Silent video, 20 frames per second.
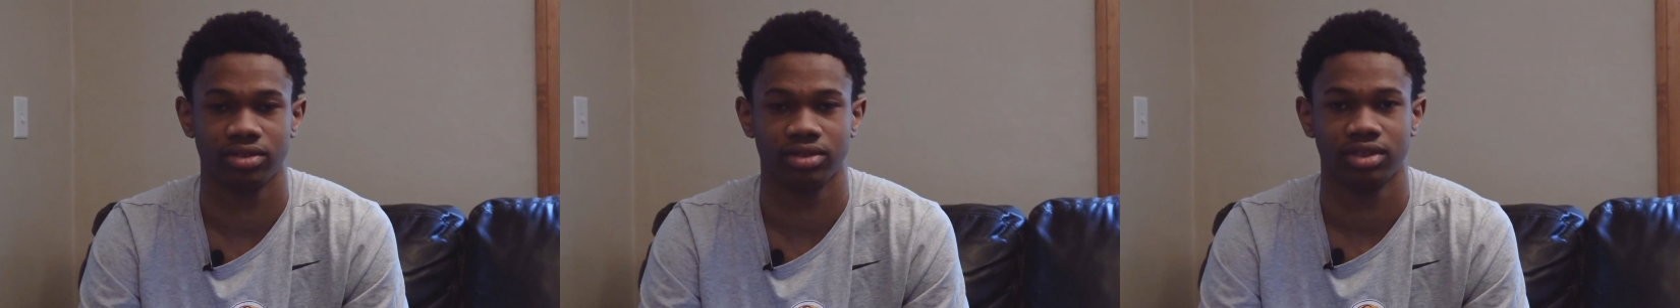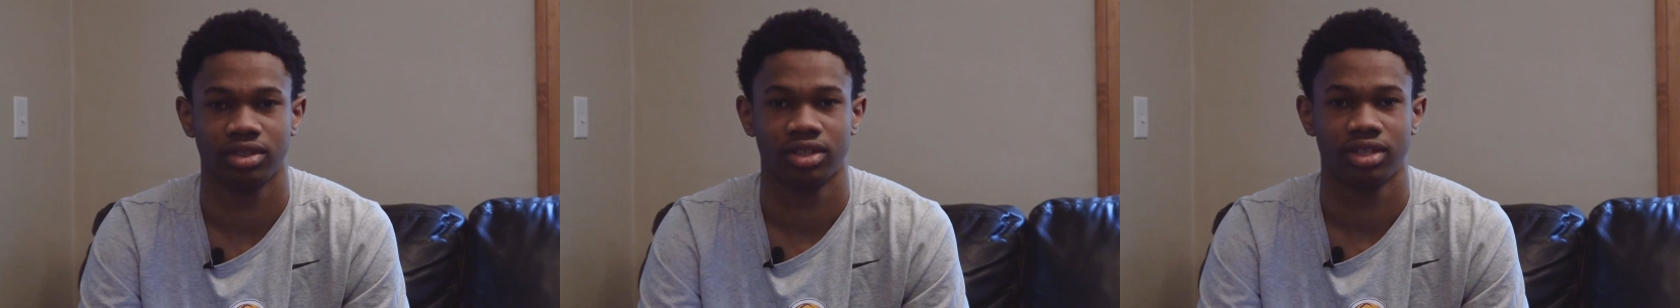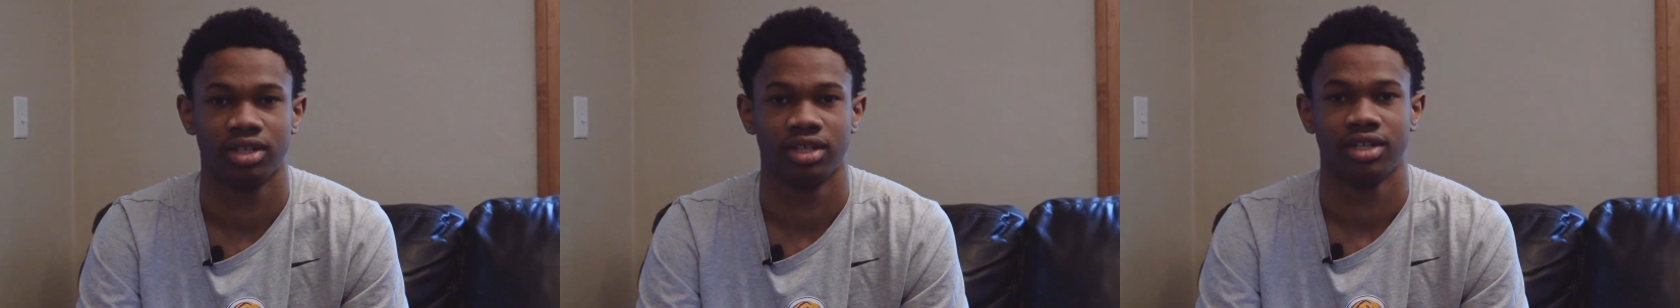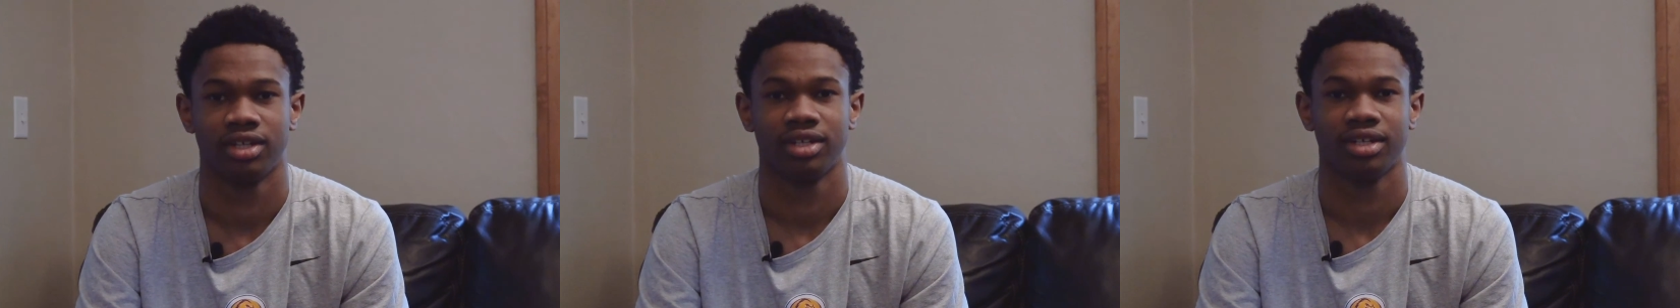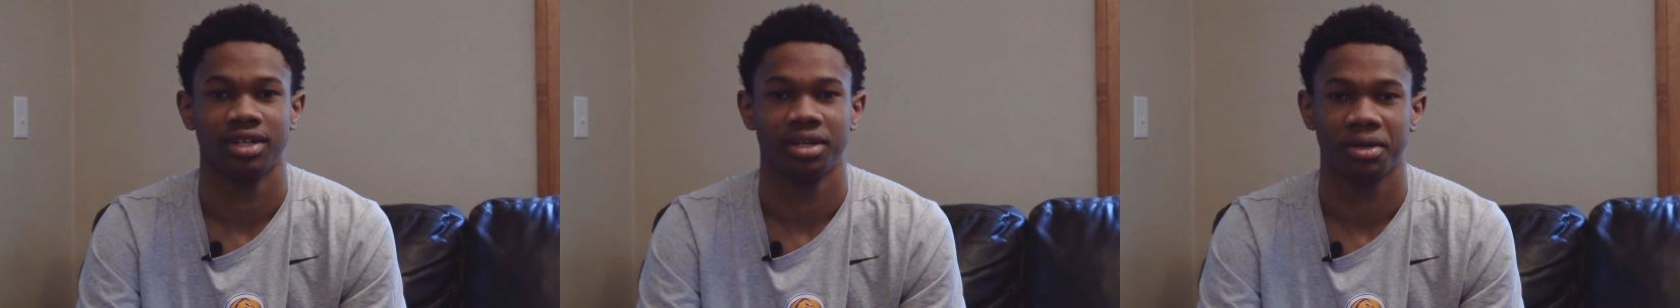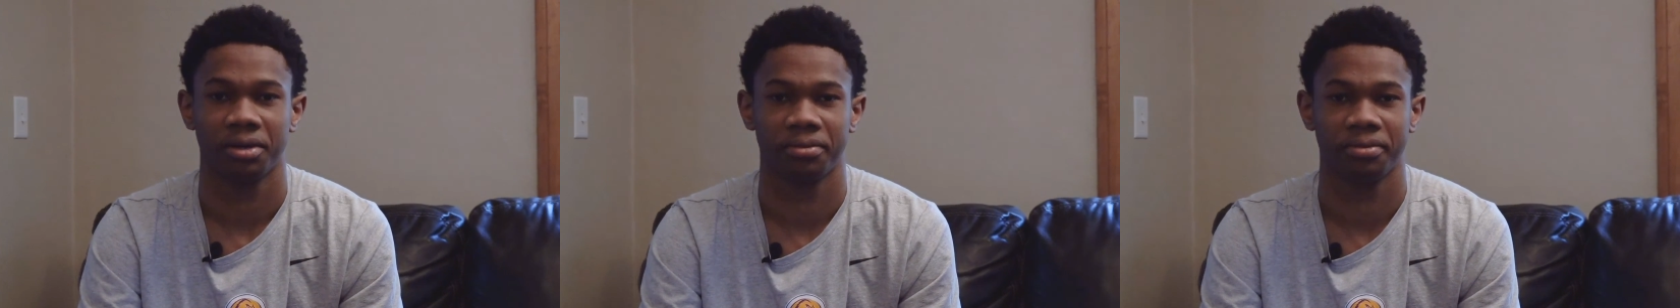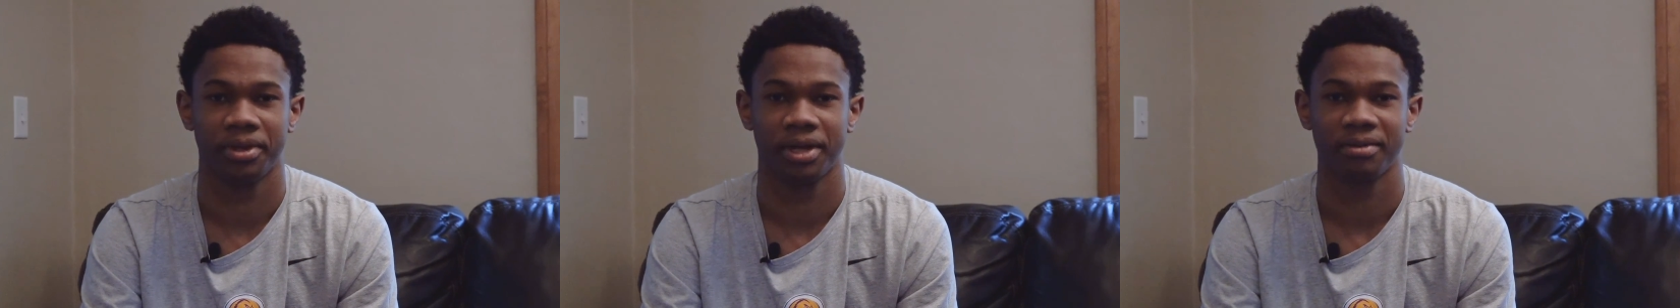So
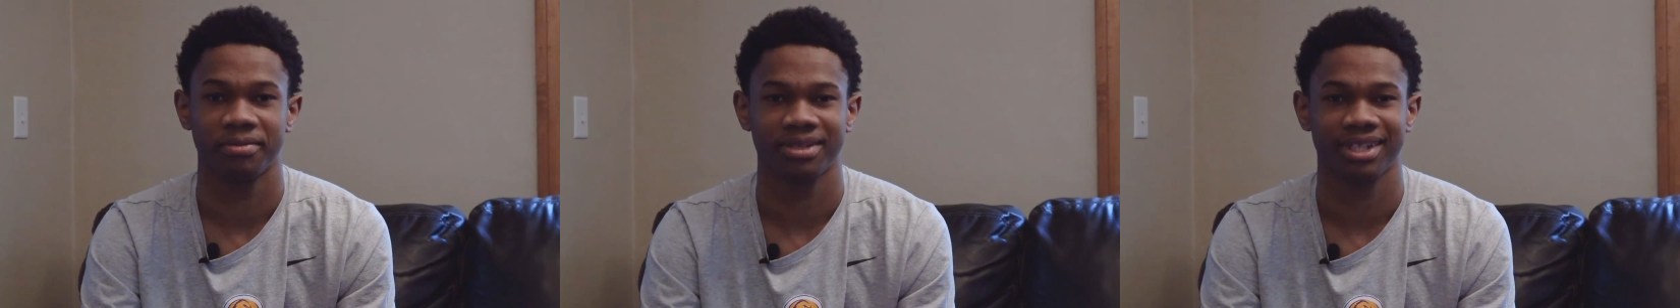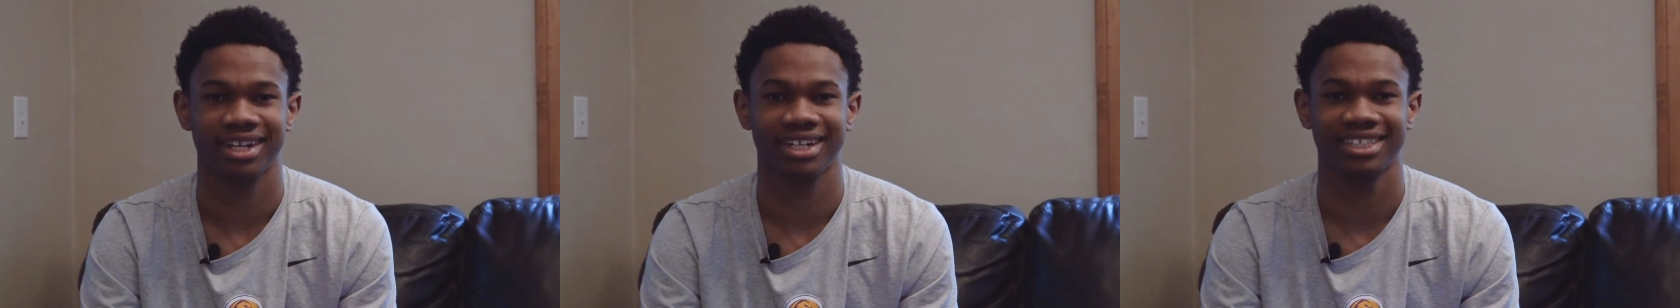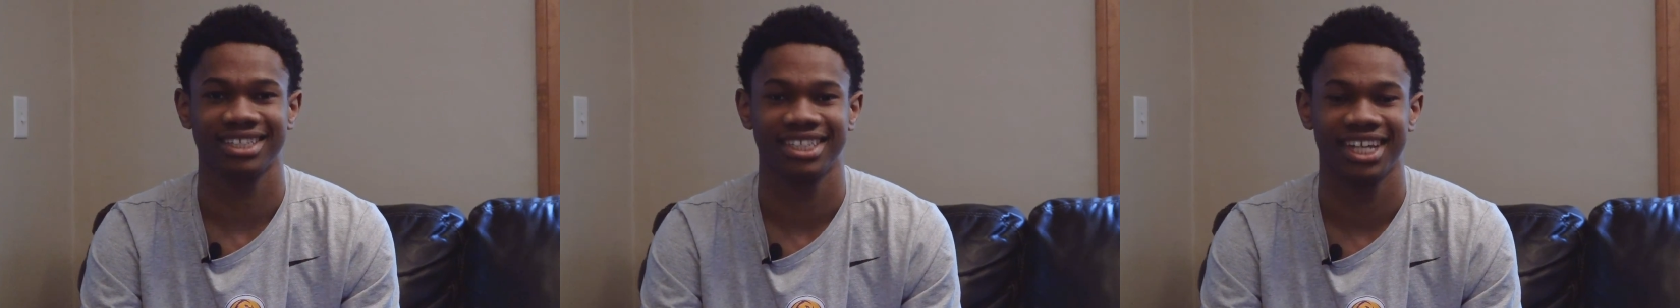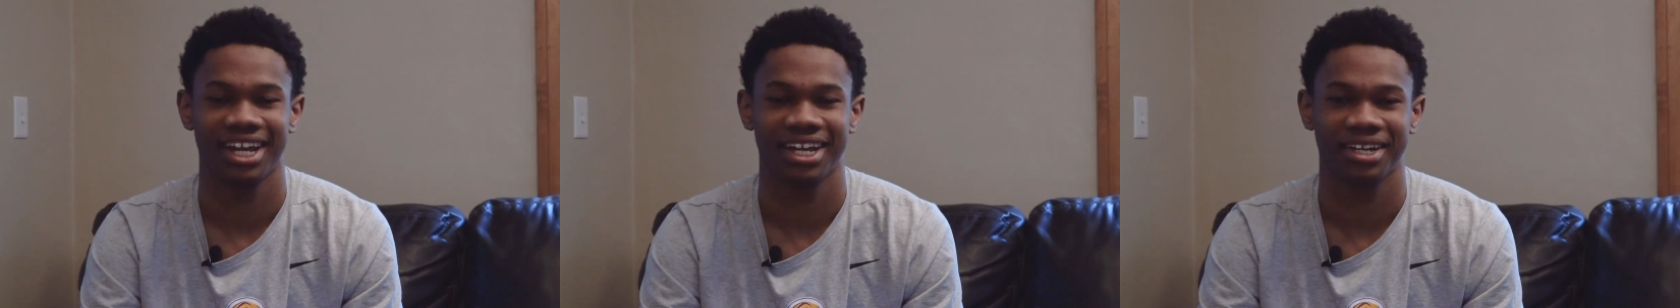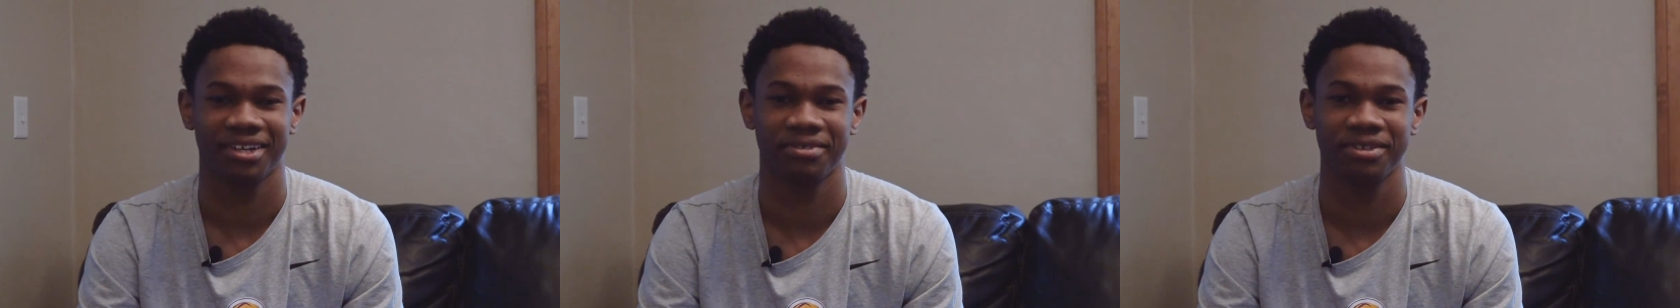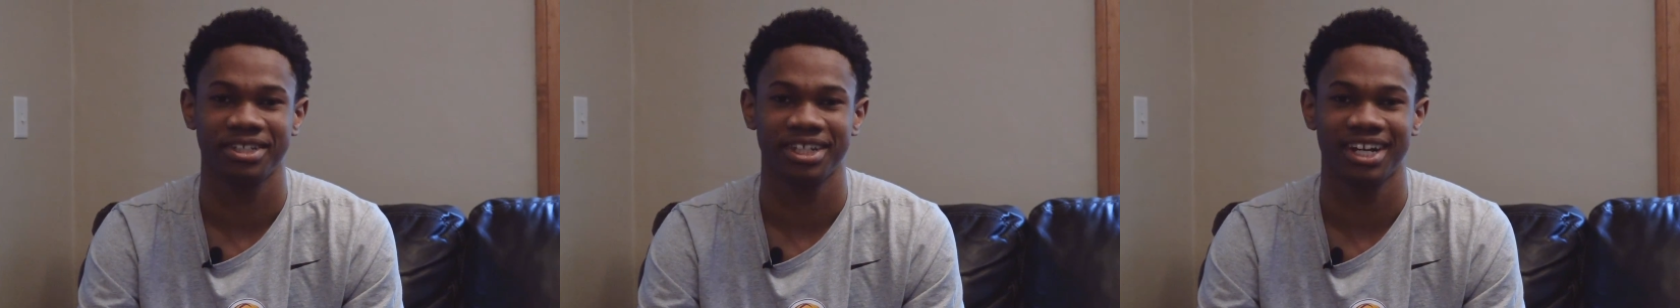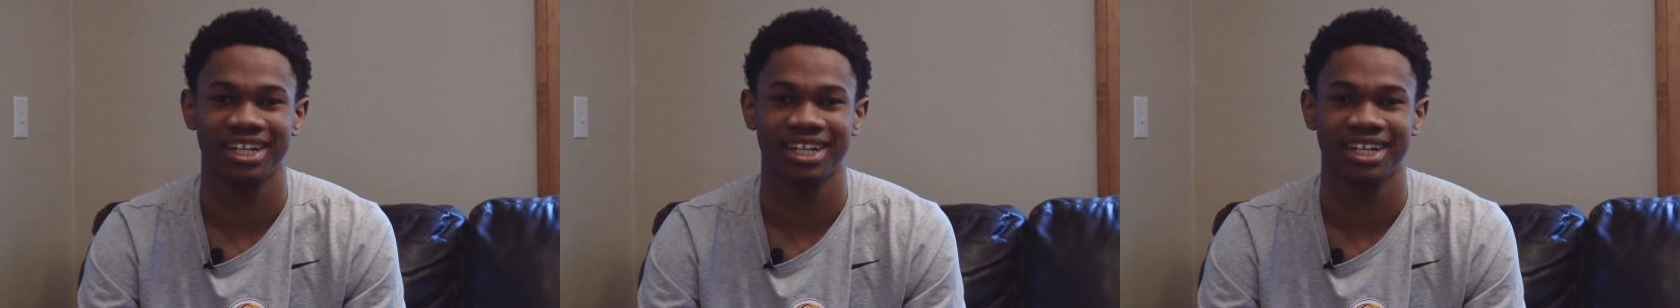I mean, I'm trying to stack.